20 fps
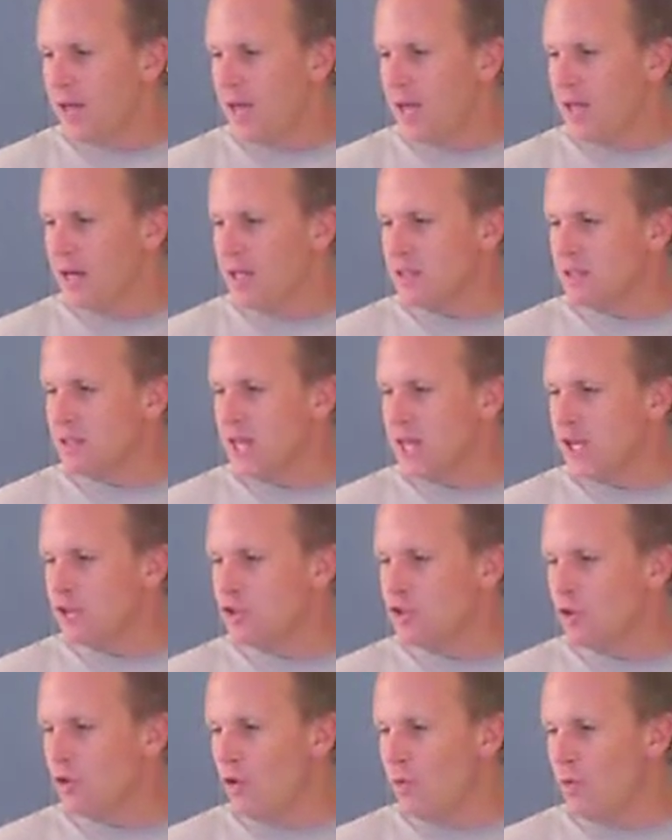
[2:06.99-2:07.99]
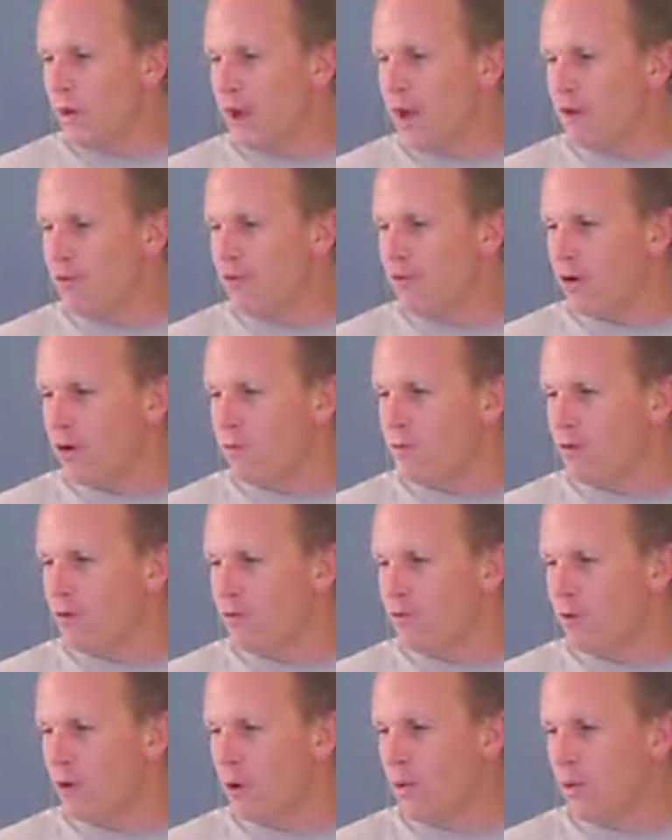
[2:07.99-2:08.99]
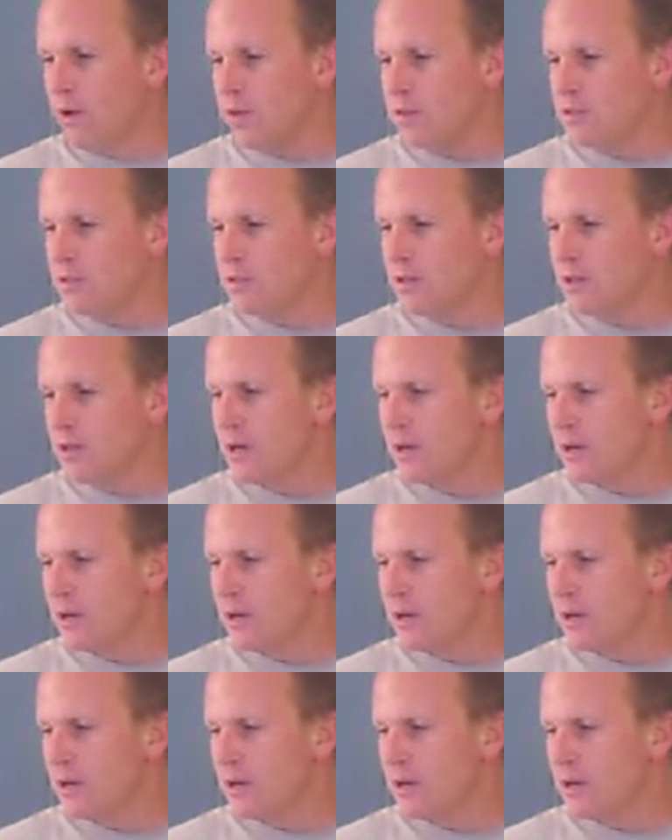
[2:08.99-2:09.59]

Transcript: and it takes you away from your focus.